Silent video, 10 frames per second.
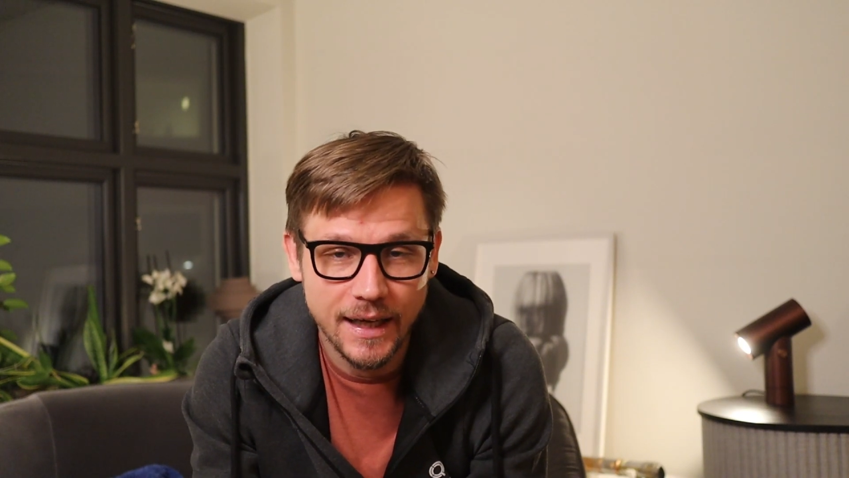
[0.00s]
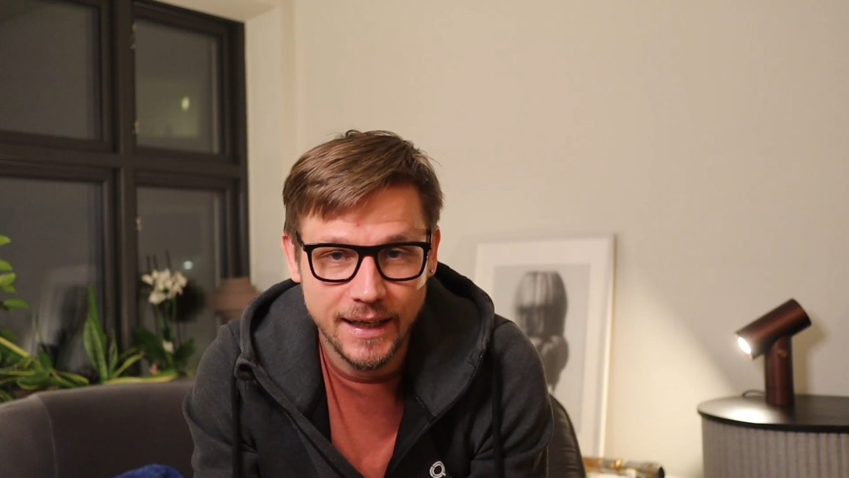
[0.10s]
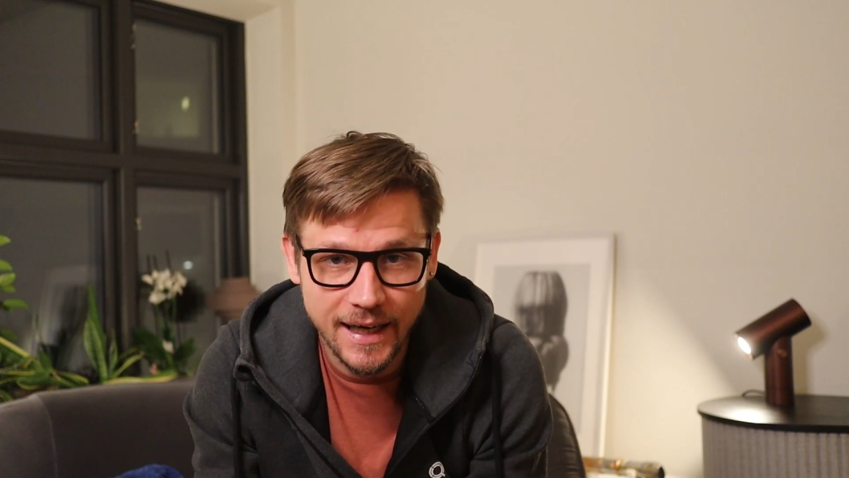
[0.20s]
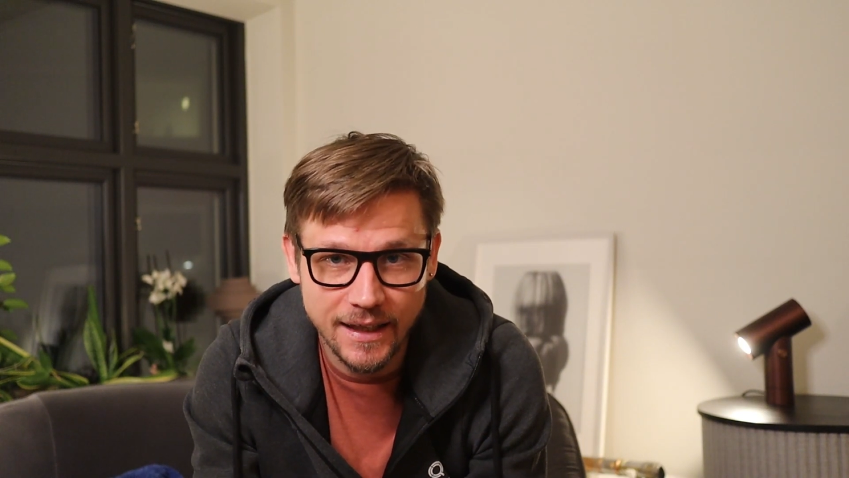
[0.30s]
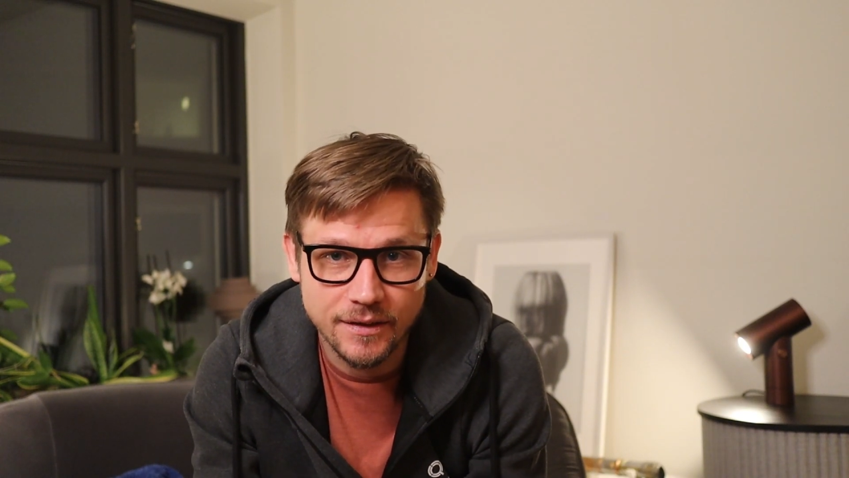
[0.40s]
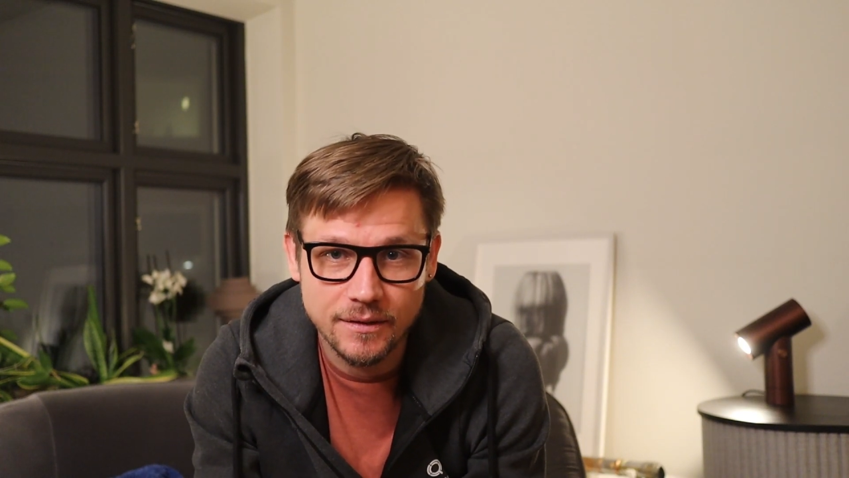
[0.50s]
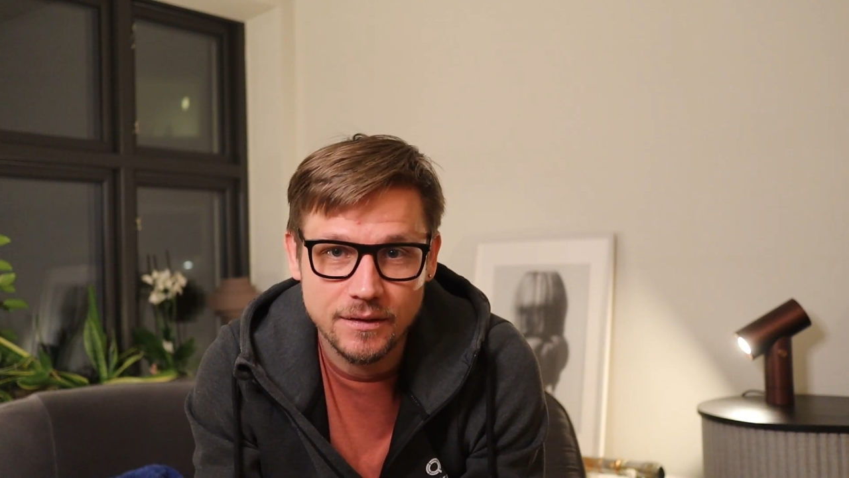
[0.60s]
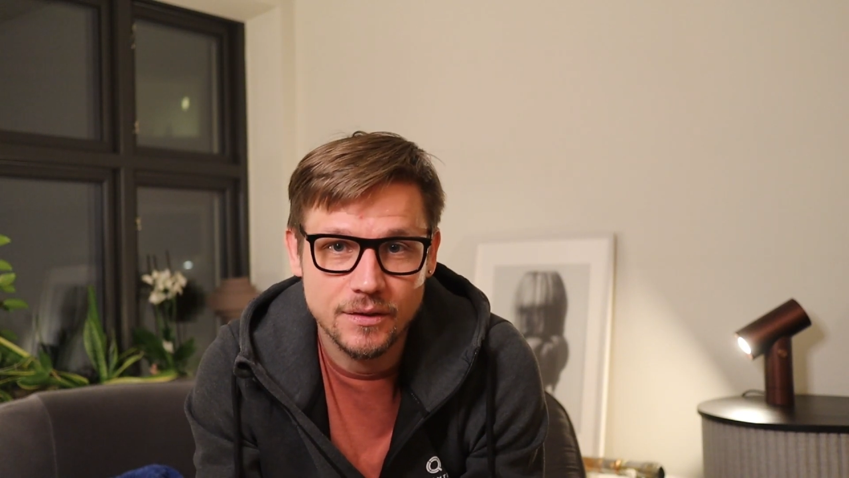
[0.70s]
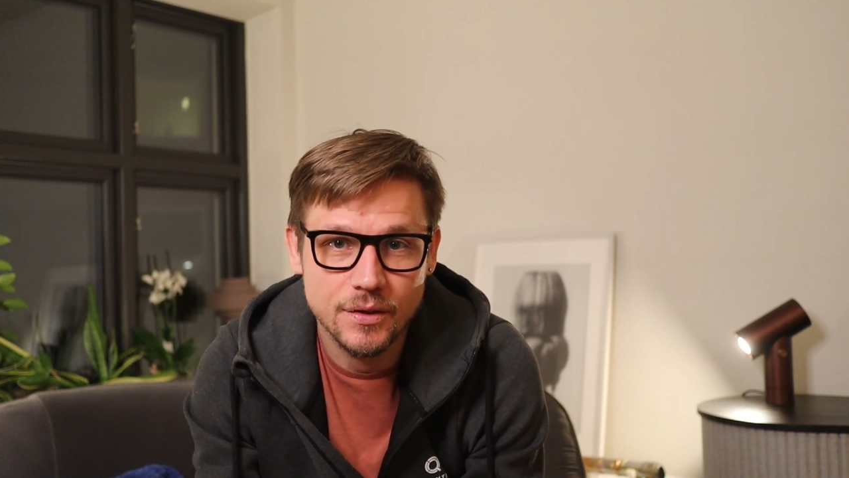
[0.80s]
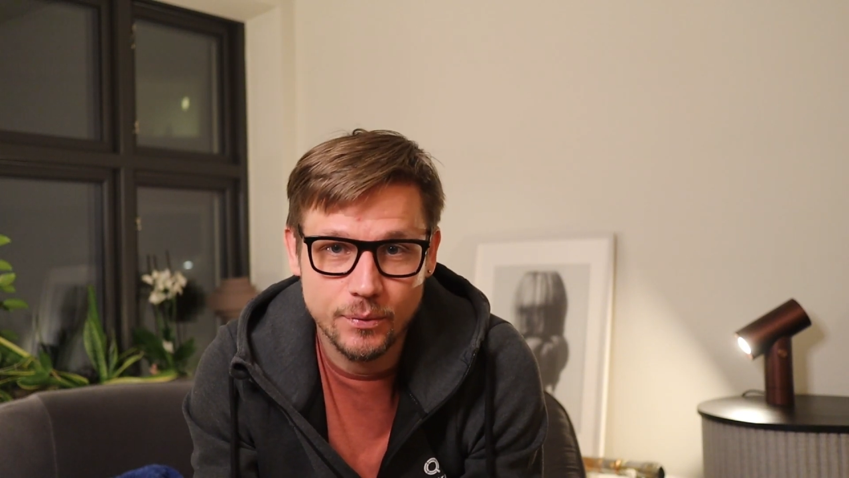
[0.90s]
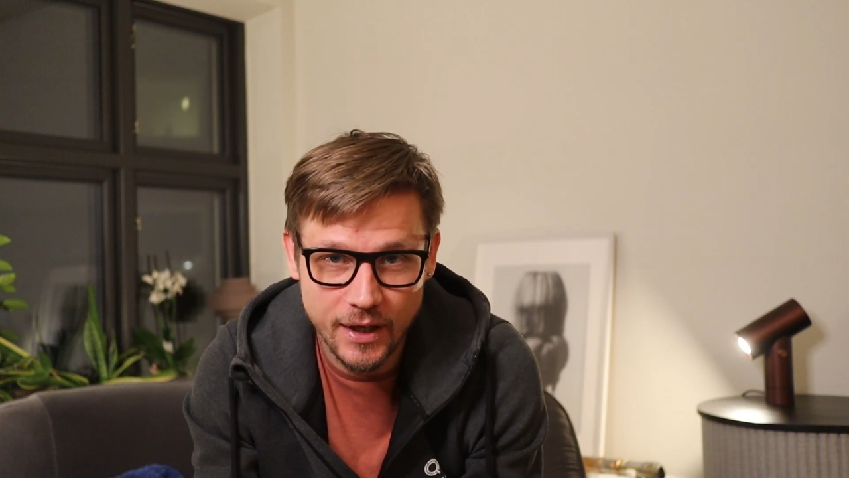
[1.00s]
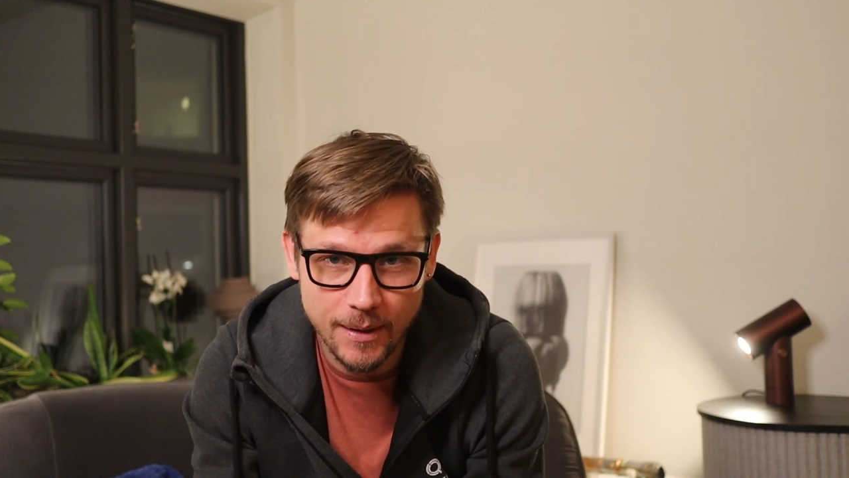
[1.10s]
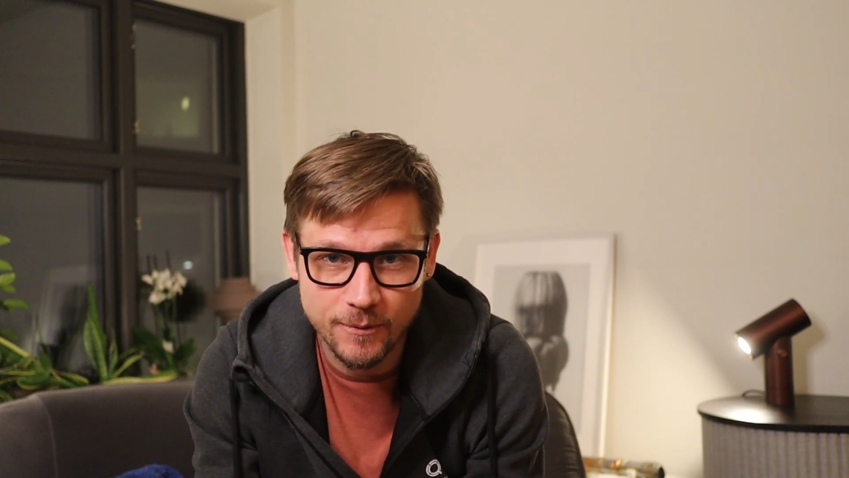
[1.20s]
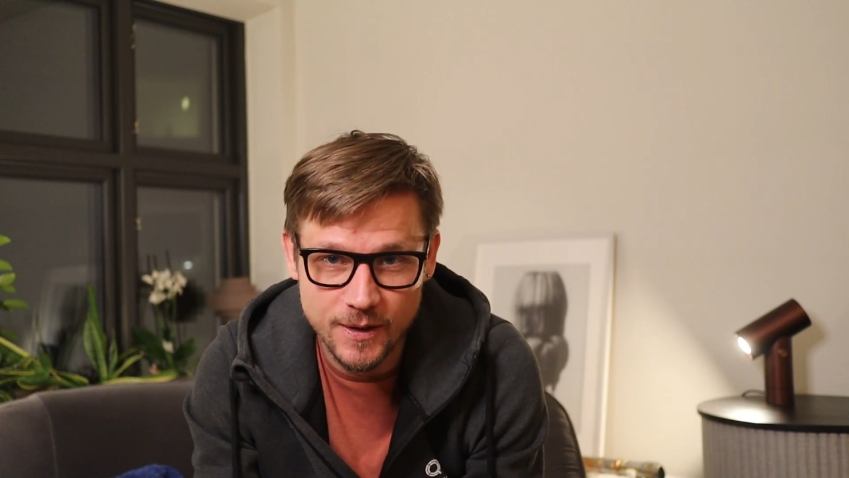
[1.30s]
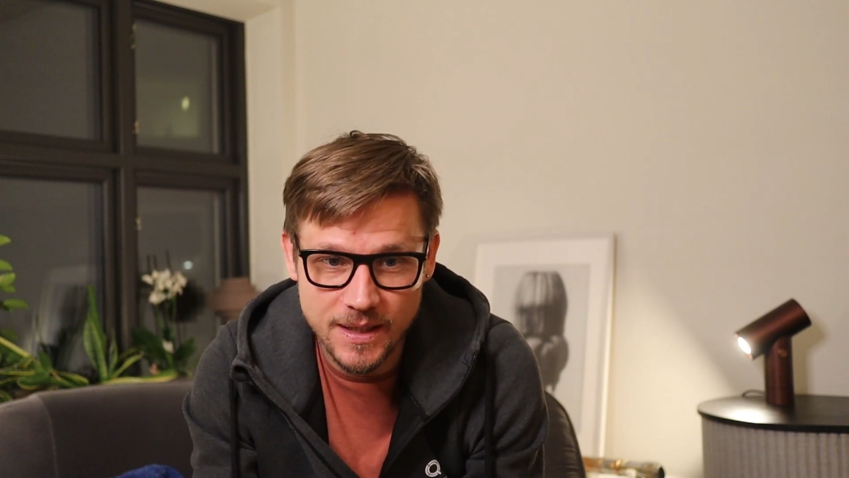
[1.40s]
And again, to
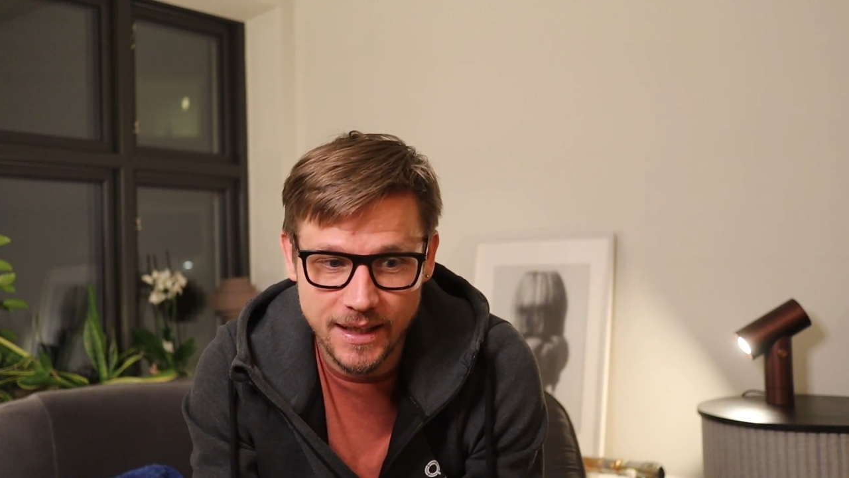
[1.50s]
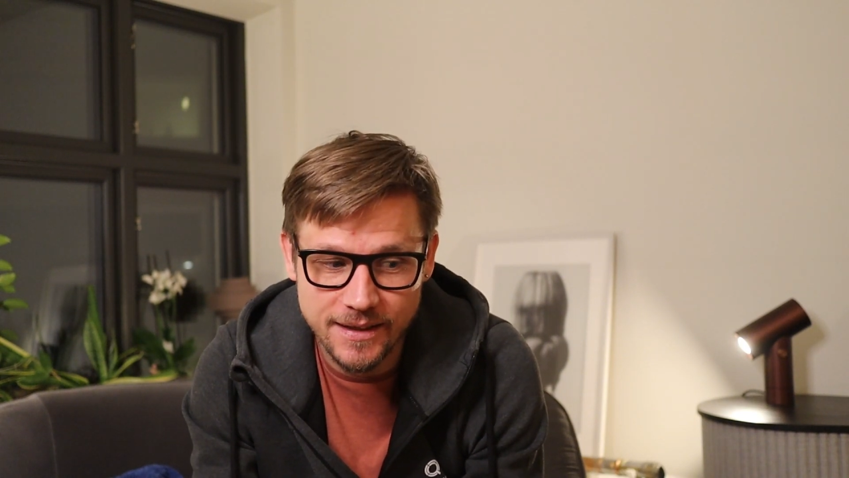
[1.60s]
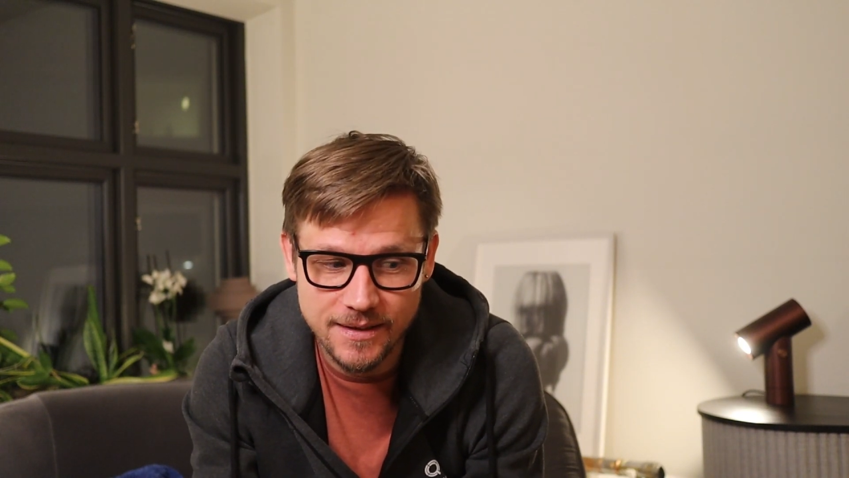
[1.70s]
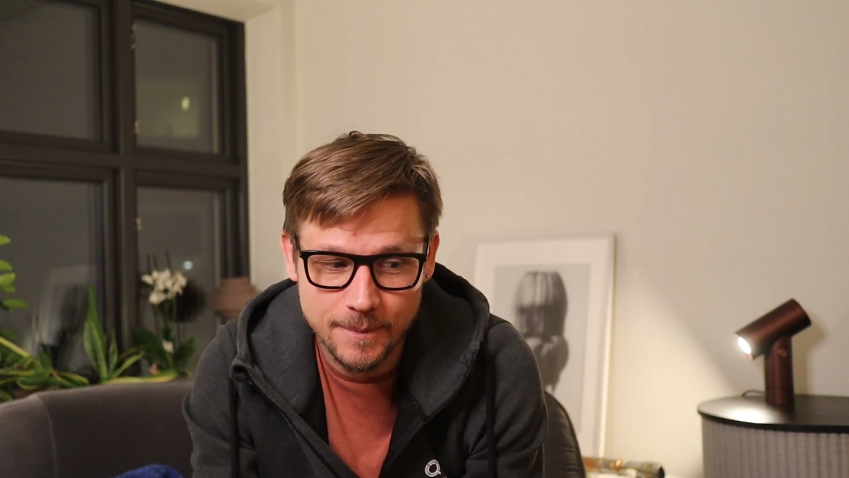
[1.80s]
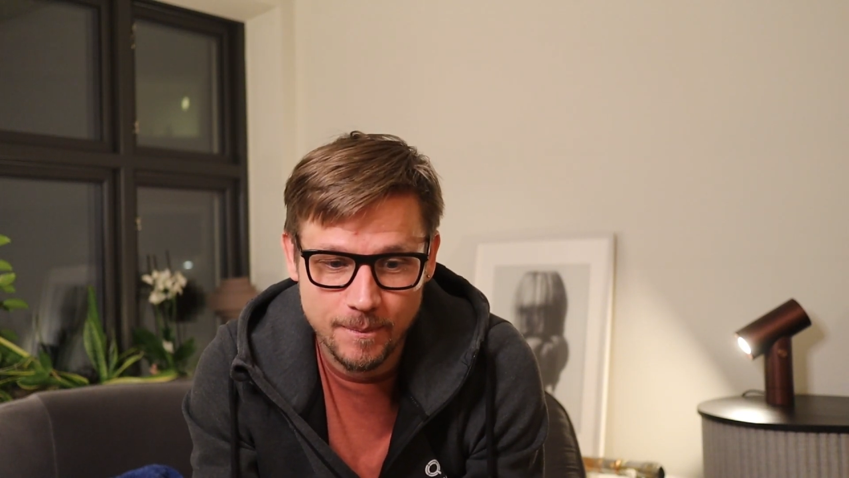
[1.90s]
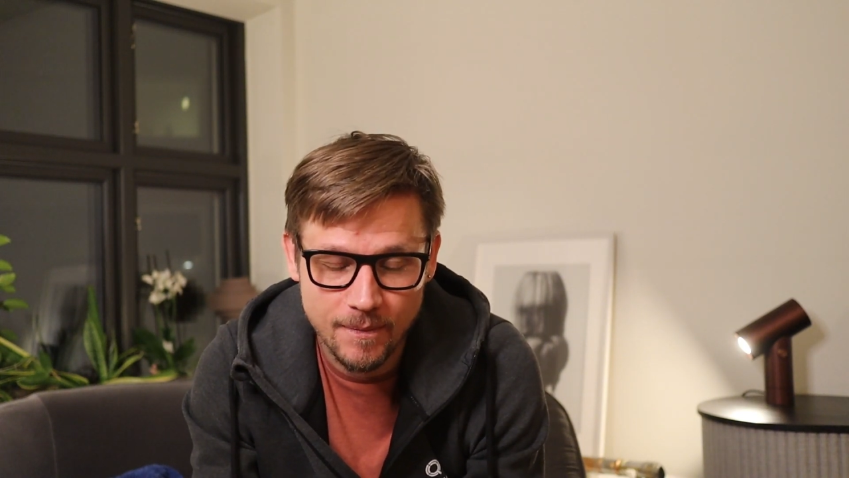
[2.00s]
re-emphasize,